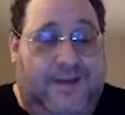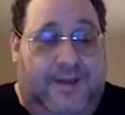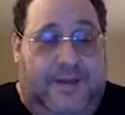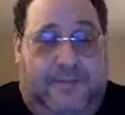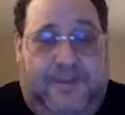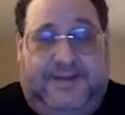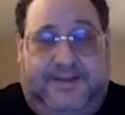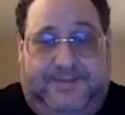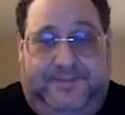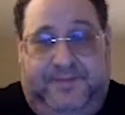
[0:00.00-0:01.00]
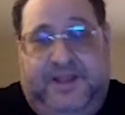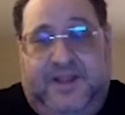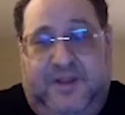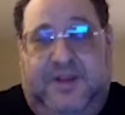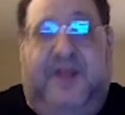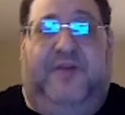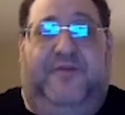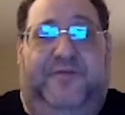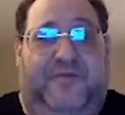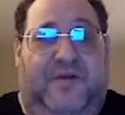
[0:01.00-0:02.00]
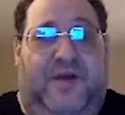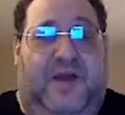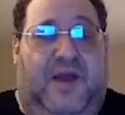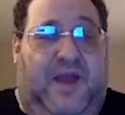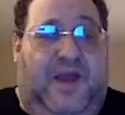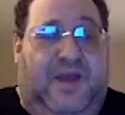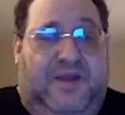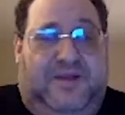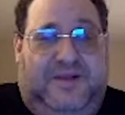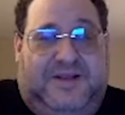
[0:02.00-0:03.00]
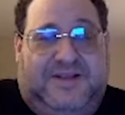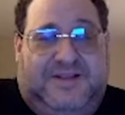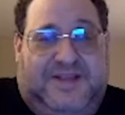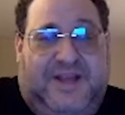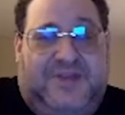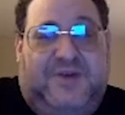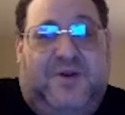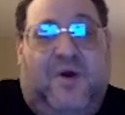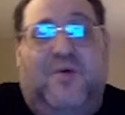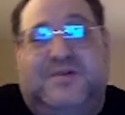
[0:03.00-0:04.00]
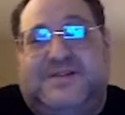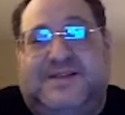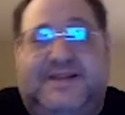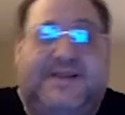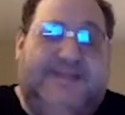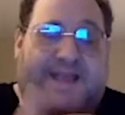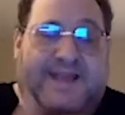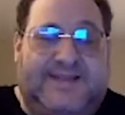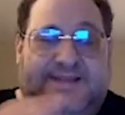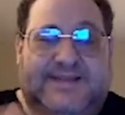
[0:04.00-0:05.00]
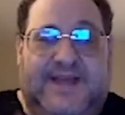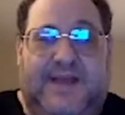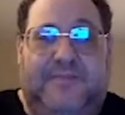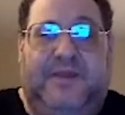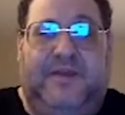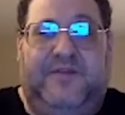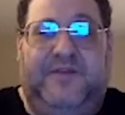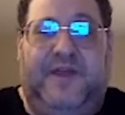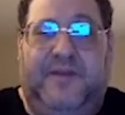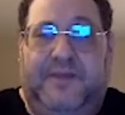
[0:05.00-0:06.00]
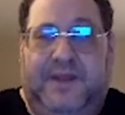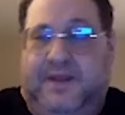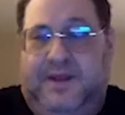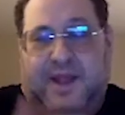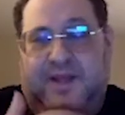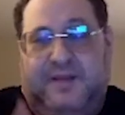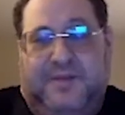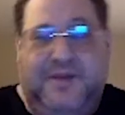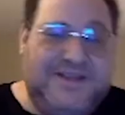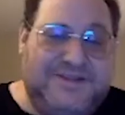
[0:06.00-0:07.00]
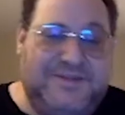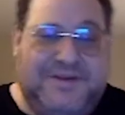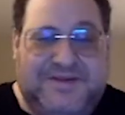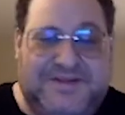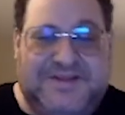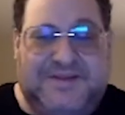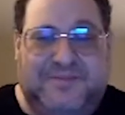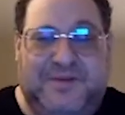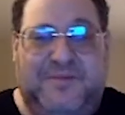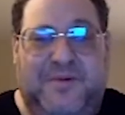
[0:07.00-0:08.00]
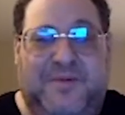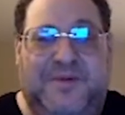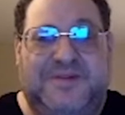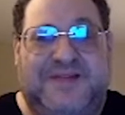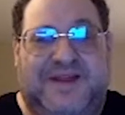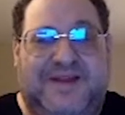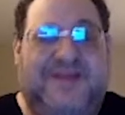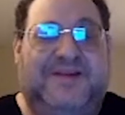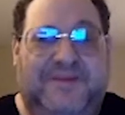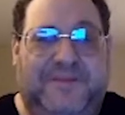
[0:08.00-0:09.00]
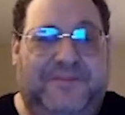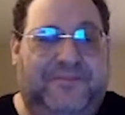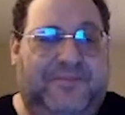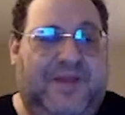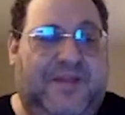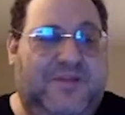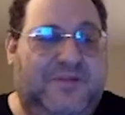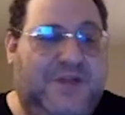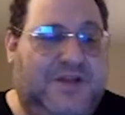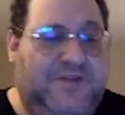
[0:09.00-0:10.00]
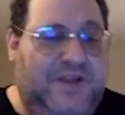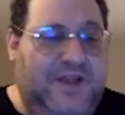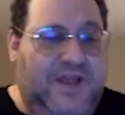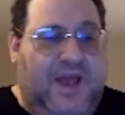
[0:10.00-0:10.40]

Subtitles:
But that's not enough. There's an actual host. In this case, it's going to be a VM in AWS because this is a pretty popular stack. Yes, objectively.